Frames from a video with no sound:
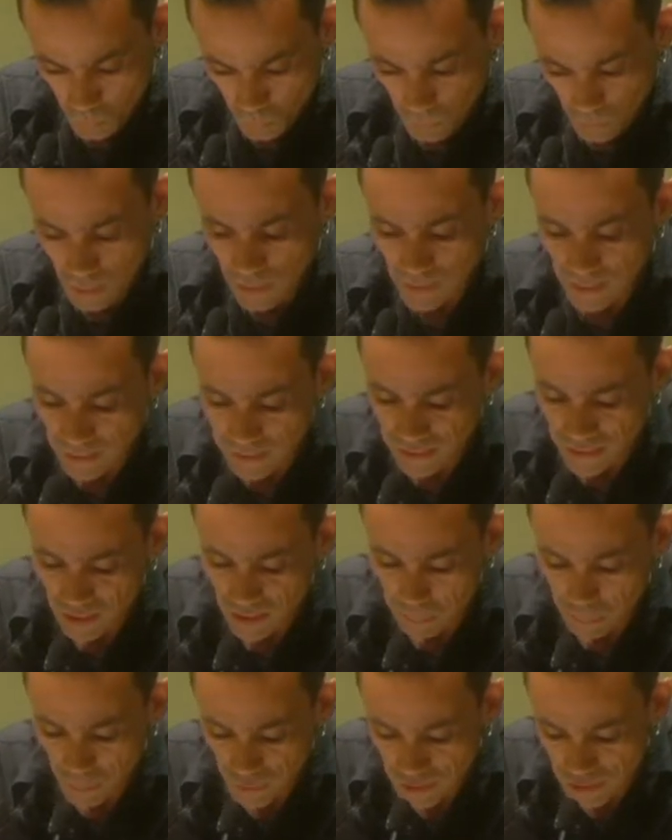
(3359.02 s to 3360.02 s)
Against the
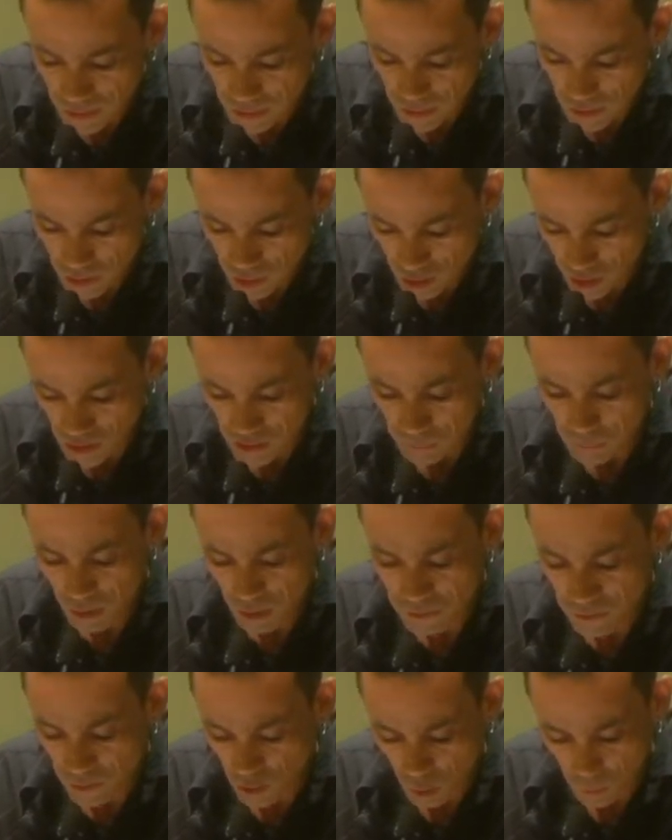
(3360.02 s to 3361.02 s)
political economy
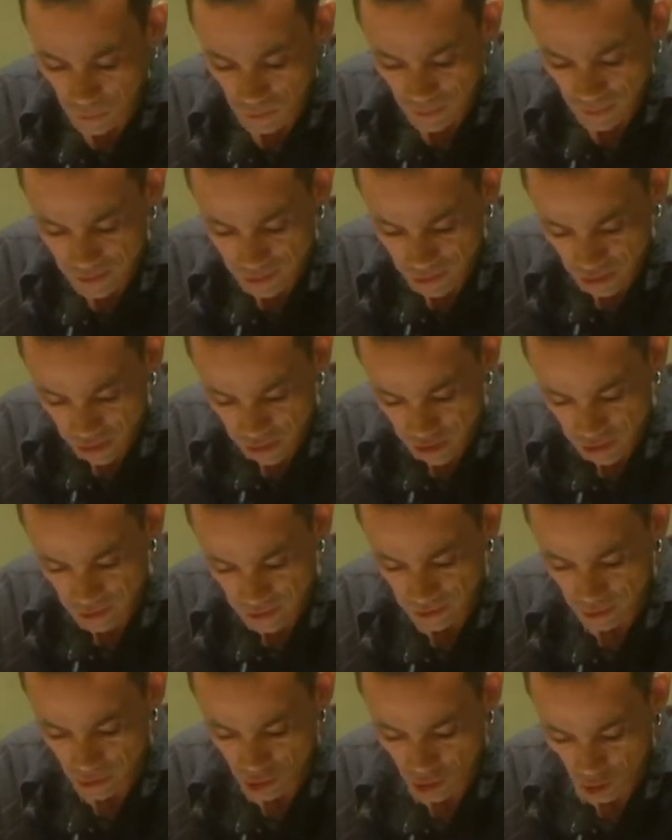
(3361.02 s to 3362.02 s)
of globalization
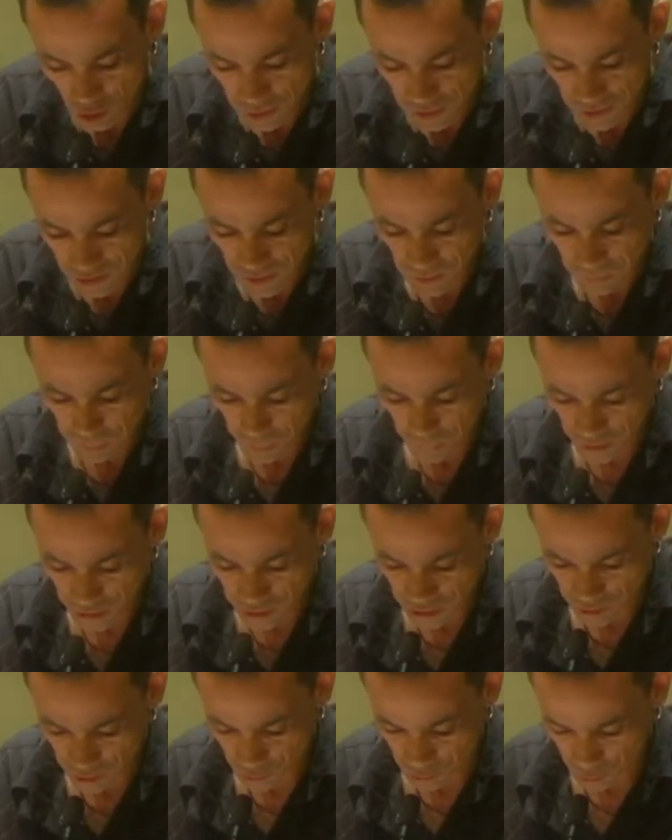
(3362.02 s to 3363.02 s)
and the constant
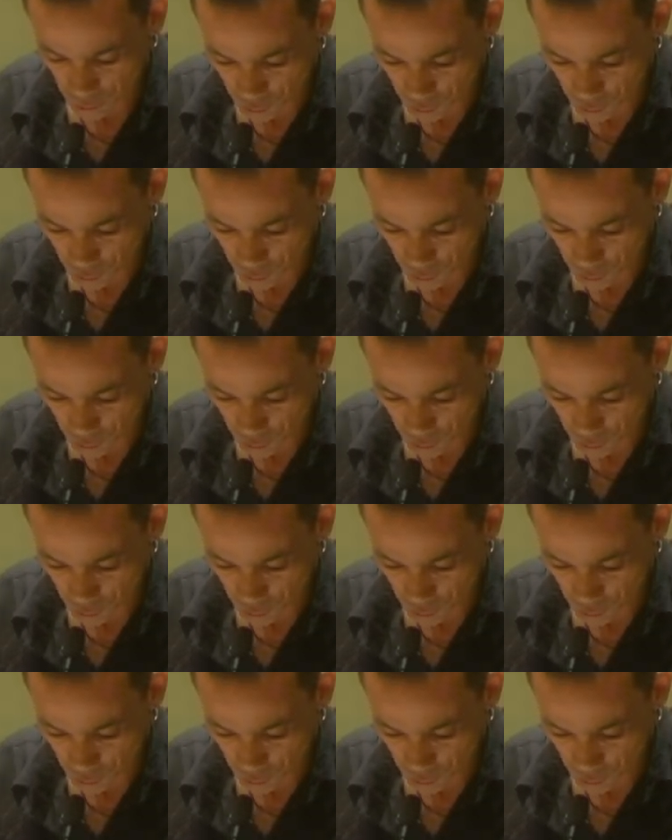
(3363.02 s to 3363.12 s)
pressure to